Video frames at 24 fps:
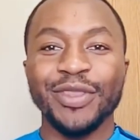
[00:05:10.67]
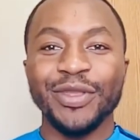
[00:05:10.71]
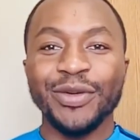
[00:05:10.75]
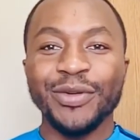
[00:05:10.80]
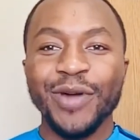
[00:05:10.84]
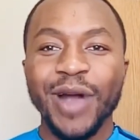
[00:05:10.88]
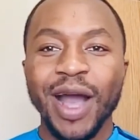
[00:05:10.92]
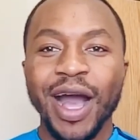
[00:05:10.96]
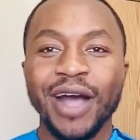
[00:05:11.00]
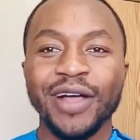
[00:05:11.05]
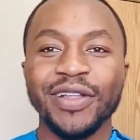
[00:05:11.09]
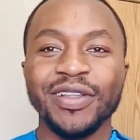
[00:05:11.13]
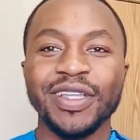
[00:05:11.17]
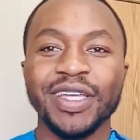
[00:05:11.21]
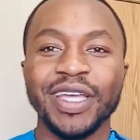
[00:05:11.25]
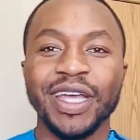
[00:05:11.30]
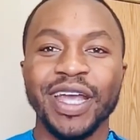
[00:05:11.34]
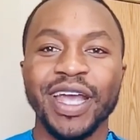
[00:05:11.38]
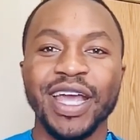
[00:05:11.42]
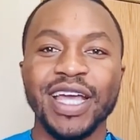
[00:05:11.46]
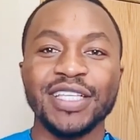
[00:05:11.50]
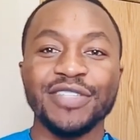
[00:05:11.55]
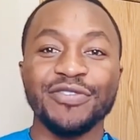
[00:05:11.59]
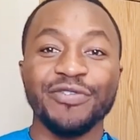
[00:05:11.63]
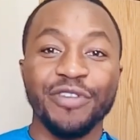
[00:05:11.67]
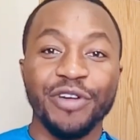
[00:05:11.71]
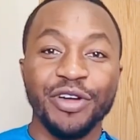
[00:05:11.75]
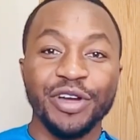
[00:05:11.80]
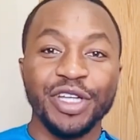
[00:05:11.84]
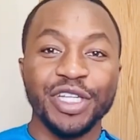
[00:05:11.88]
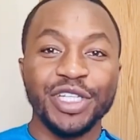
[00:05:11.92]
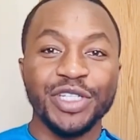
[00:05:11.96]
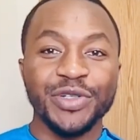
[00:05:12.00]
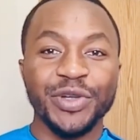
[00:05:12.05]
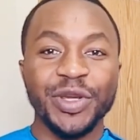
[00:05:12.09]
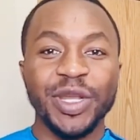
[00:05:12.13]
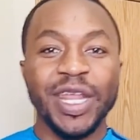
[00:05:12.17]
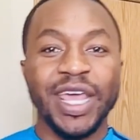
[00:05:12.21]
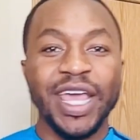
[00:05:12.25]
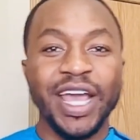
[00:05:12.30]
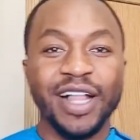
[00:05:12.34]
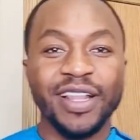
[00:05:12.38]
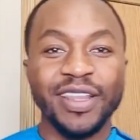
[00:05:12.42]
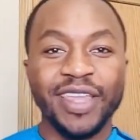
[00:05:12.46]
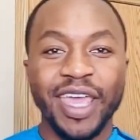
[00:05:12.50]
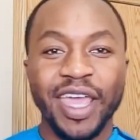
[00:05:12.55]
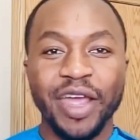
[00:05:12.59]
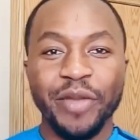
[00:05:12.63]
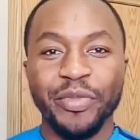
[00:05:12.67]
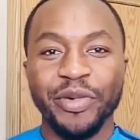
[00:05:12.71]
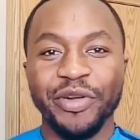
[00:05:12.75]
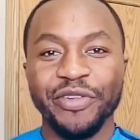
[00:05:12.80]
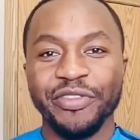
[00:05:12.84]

do out here as foreign trained healthcare